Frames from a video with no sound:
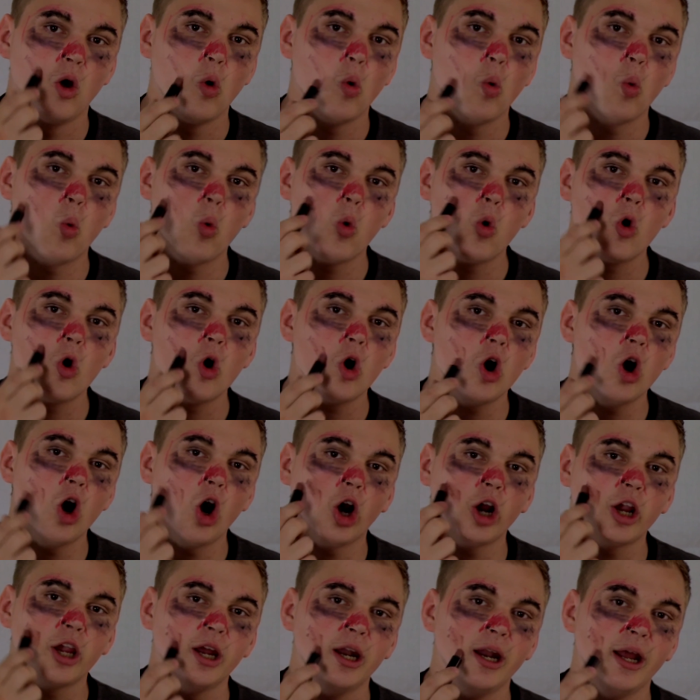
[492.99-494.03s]

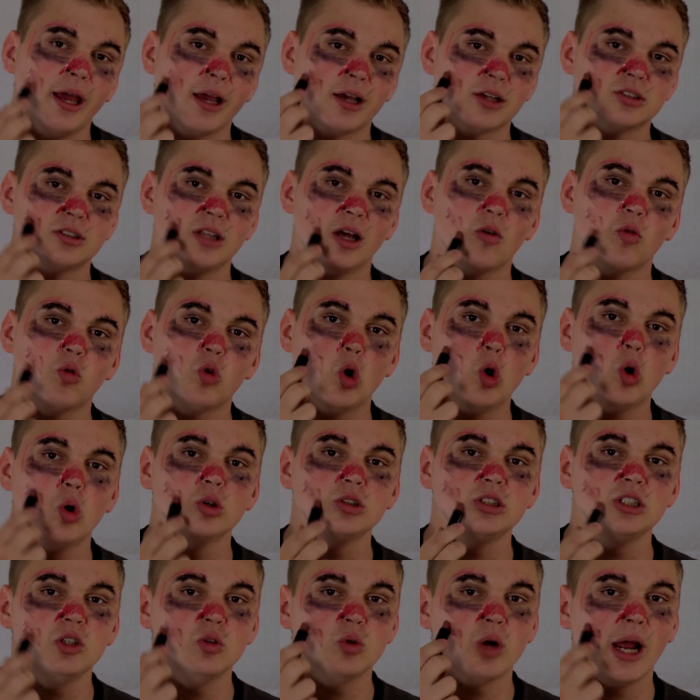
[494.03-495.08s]
Work it in, because that
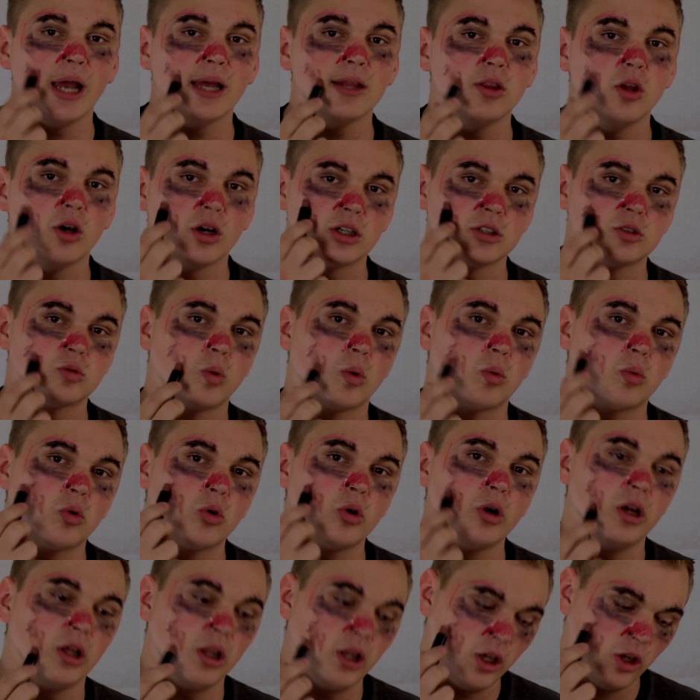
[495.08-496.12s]
rosy red look is what we're
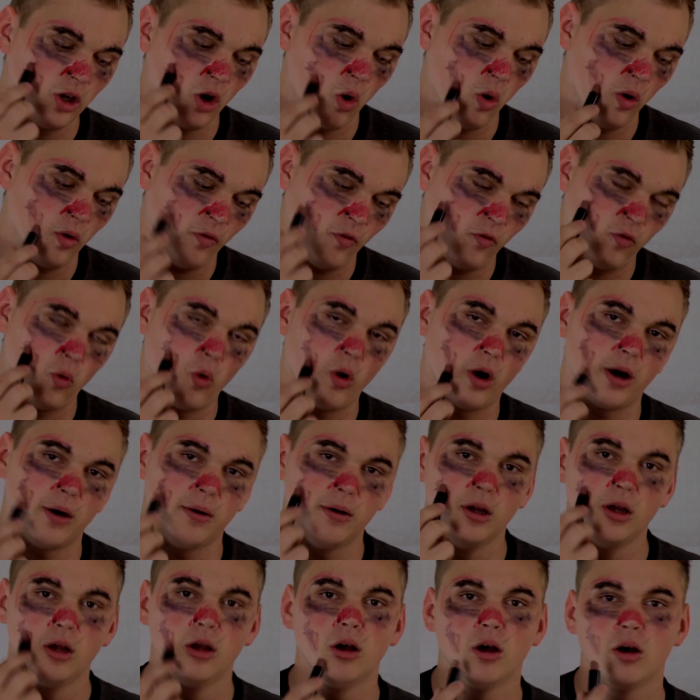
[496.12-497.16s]
really going for.
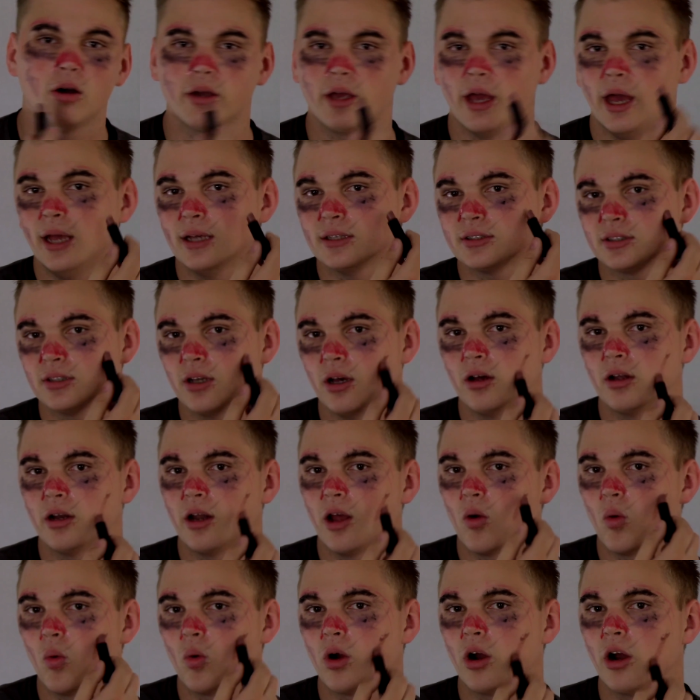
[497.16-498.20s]
Okay, so
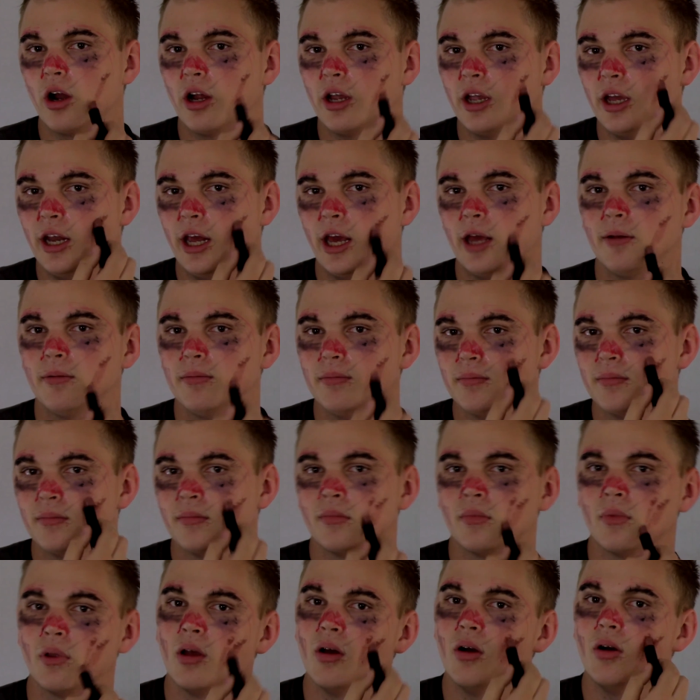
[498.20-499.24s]
now work it in.
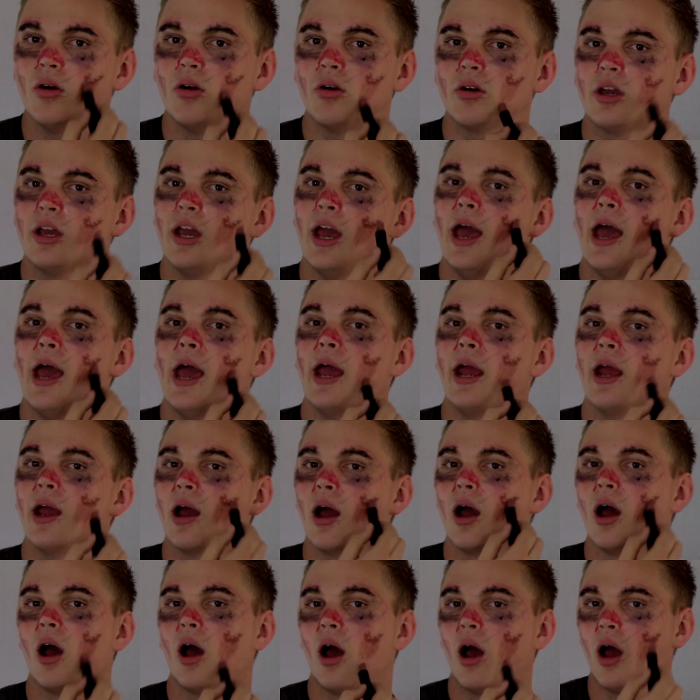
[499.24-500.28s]
Okay.
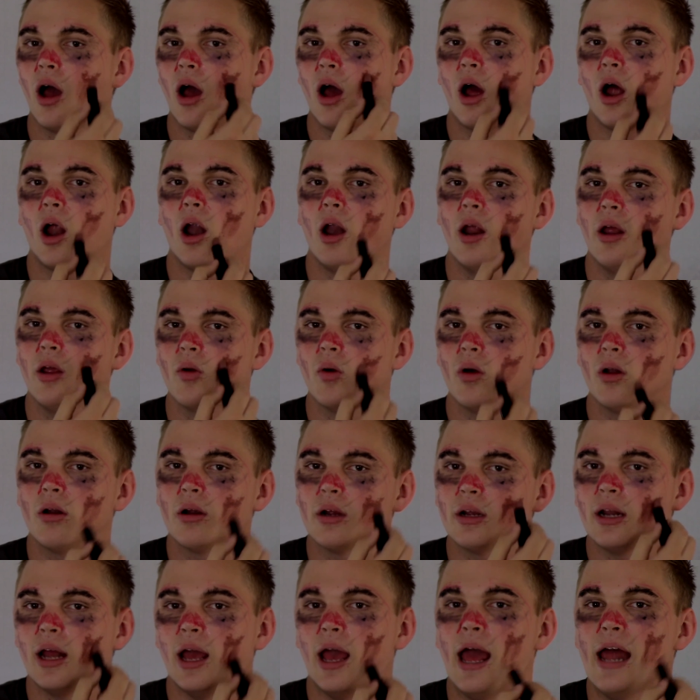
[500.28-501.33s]
You want
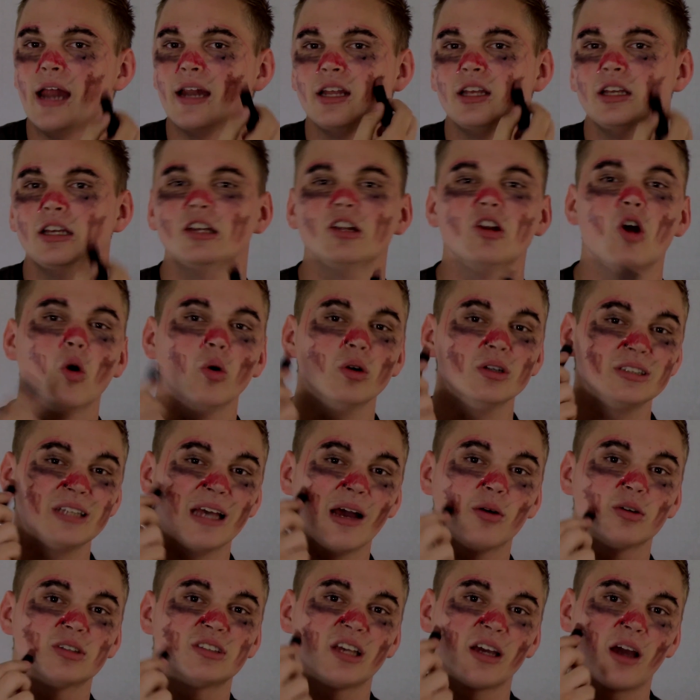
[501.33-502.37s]
to, and you notice
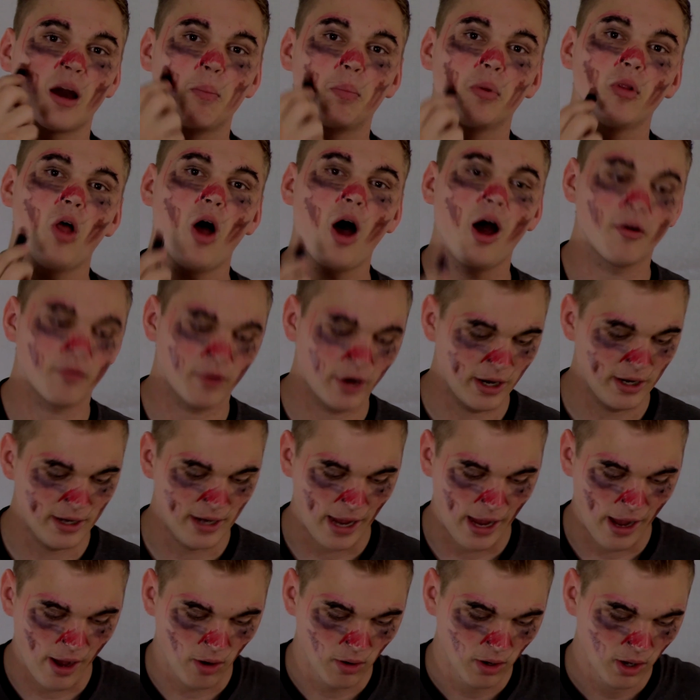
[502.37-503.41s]
how it's like a blot right
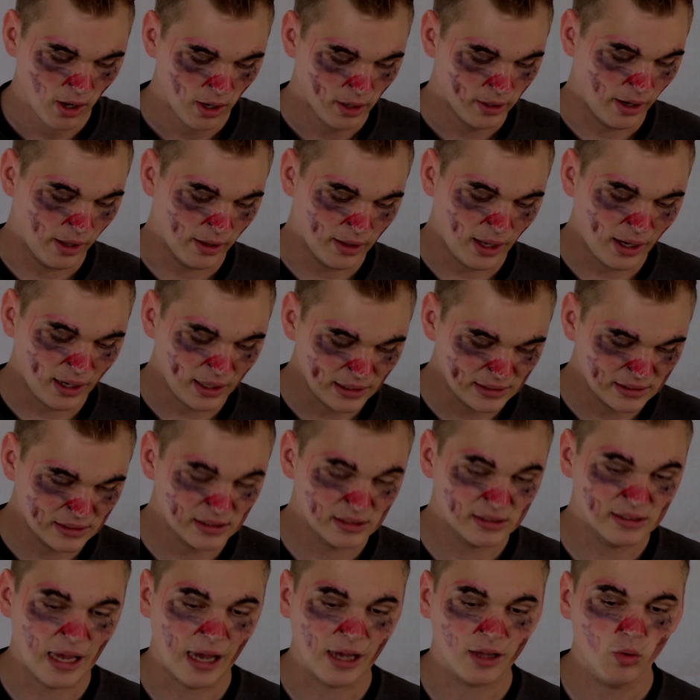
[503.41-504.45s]
now. Now that isn't
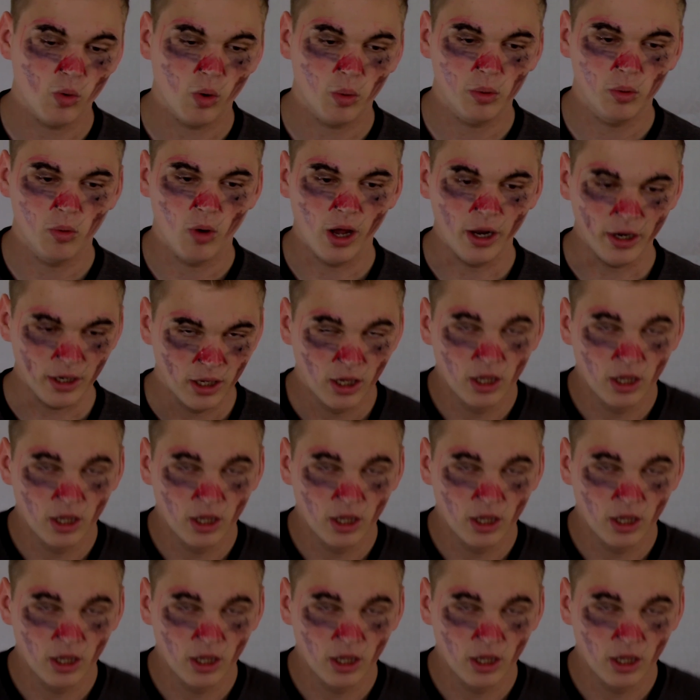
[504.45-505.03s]
exactly what we want.